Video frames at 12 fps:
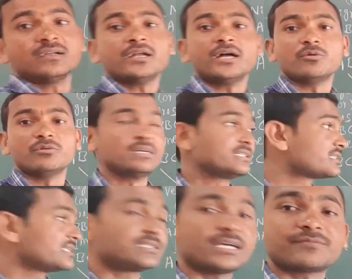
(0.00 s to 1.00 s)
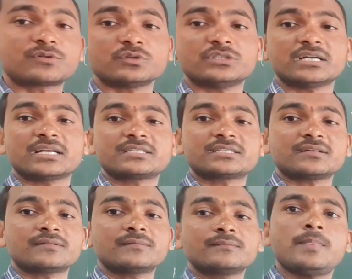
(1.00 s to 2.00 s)
Now we will discuss the F2
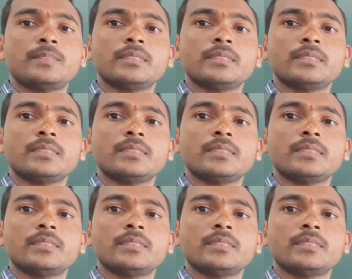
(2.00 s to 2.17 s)
generation.